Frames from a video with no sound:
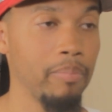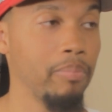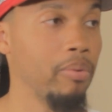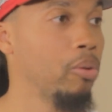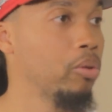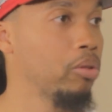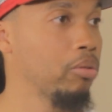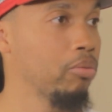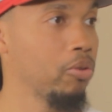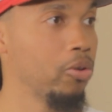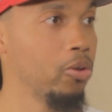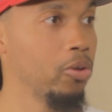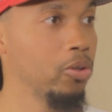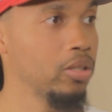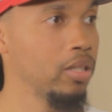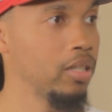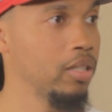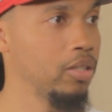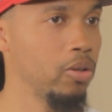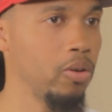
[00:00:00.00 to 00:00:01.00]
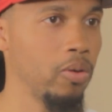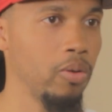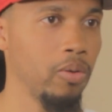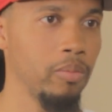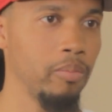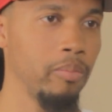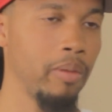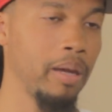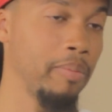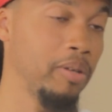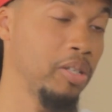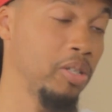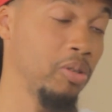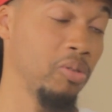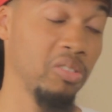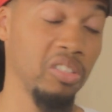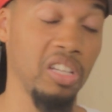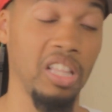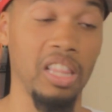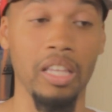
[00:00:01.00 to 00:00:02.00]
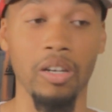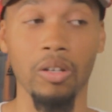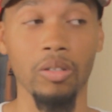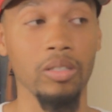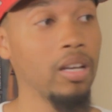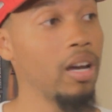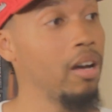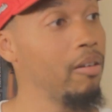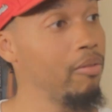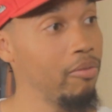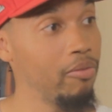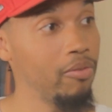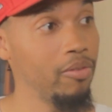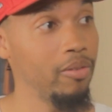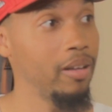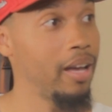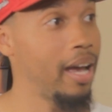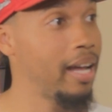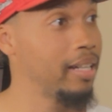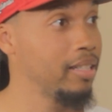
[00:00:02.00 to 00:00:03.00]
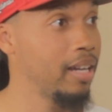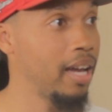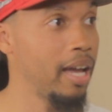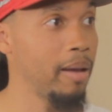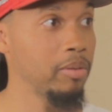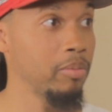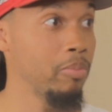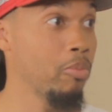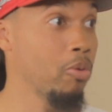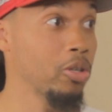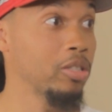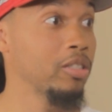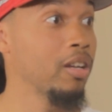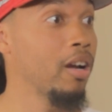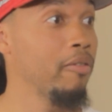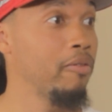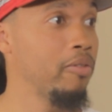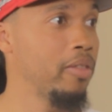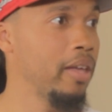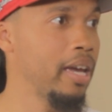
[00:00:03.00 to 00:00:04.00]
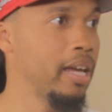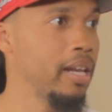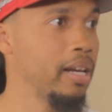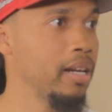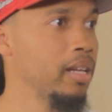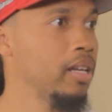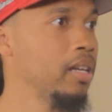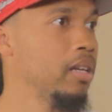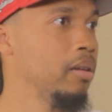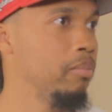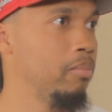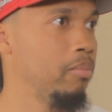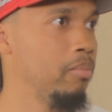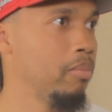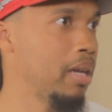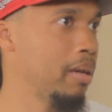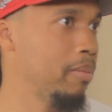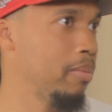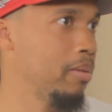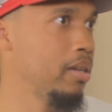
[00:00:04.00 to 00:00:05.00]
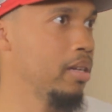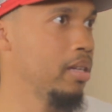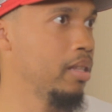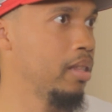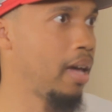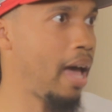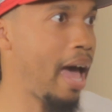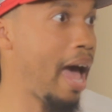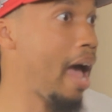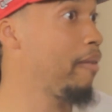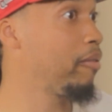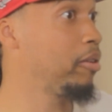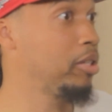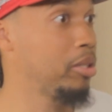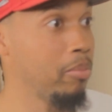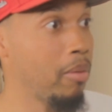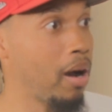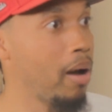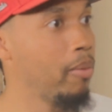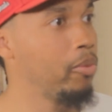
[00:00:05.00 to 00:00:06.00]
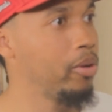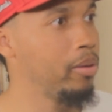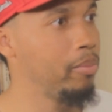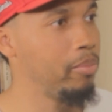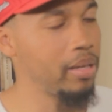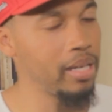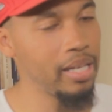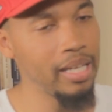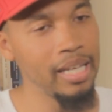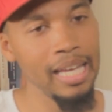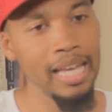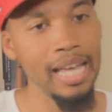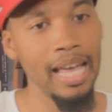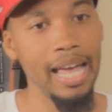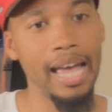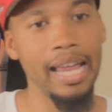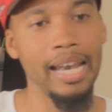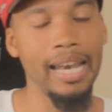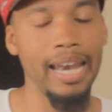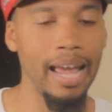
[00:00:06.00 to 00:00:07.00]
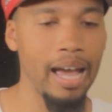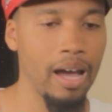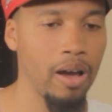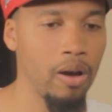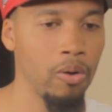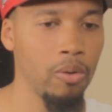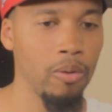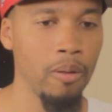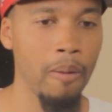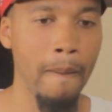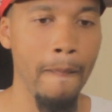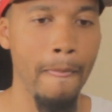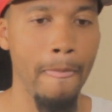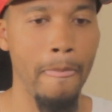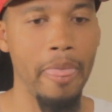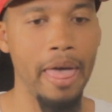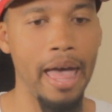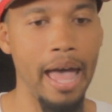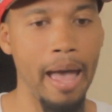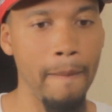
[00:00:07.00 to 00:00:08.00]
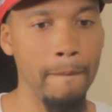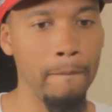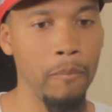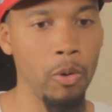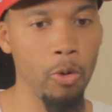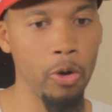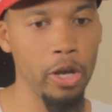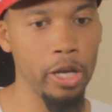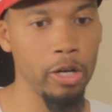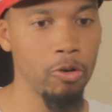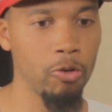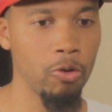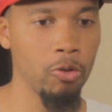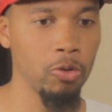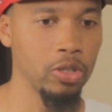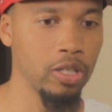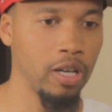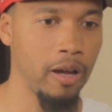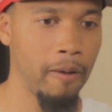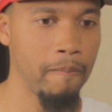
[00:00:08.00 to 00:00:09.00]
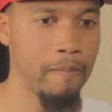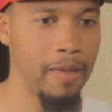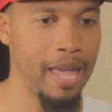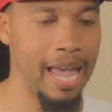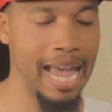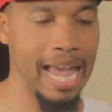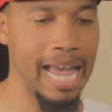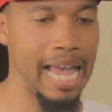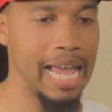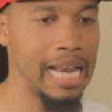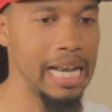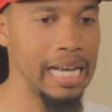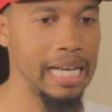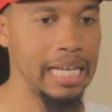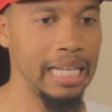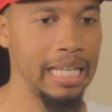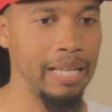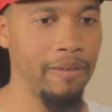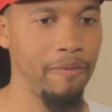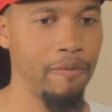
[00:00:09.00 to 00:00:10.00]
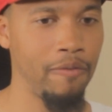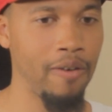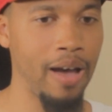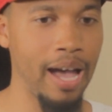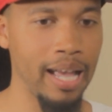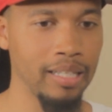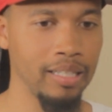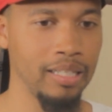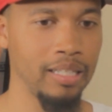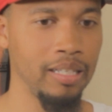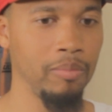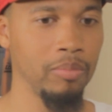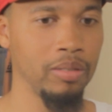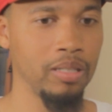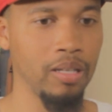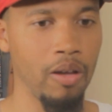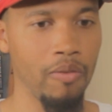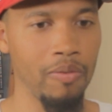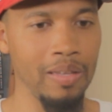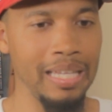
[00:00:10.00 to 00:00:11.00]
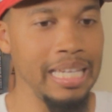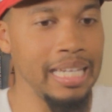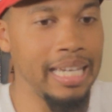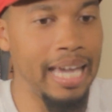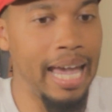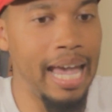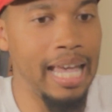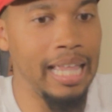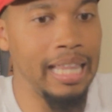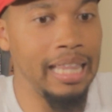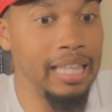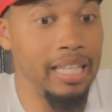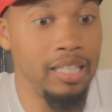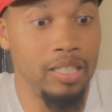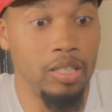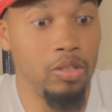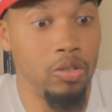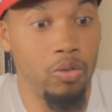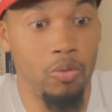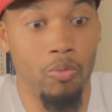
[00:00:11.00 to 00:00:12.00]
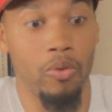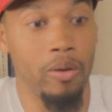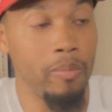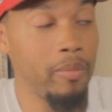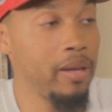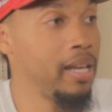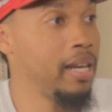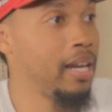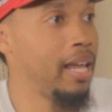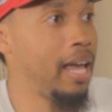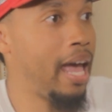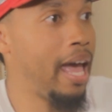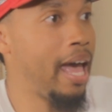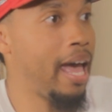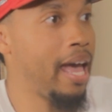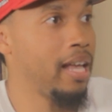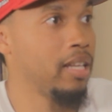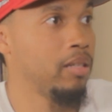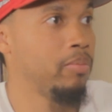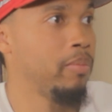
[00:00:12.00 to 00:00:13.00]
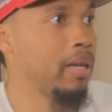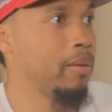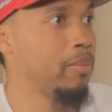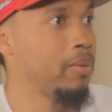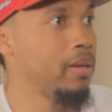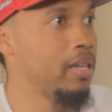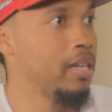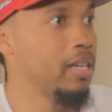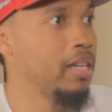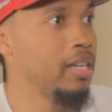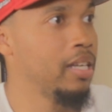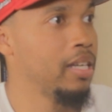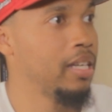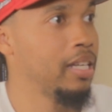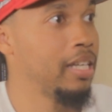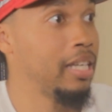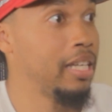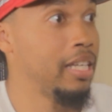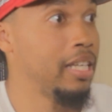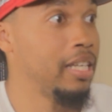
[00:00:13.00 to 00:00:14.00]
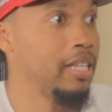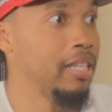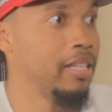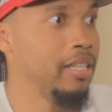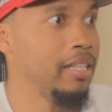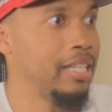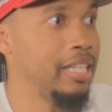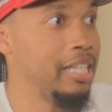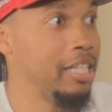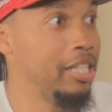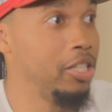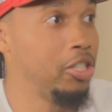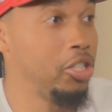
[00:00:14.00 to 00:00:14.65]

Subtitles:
both roles. So maybe she was a little tough at times, more tough than maybe the average mom would be. And now that boy grows up and finds himself, he can't listen to women as maybe he